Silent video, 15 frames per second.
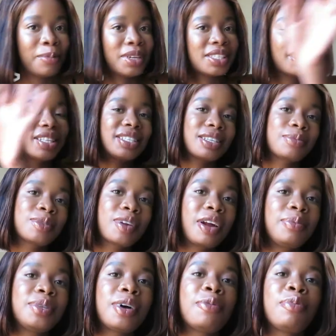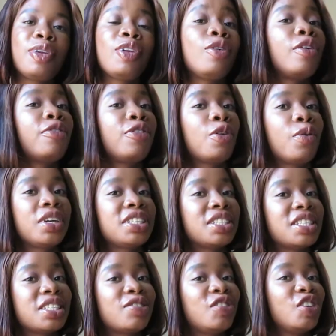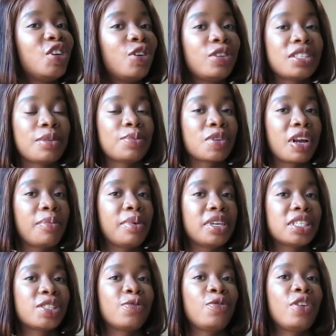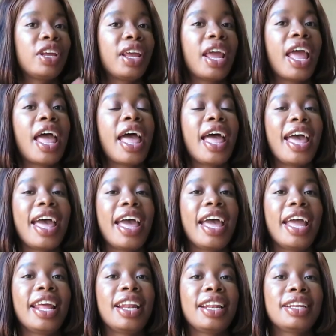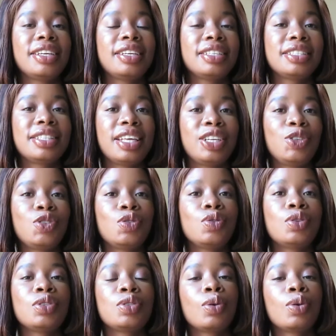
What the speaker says: Please click subscribe down below if you're watching this video. Subscribing is free and stay tuned.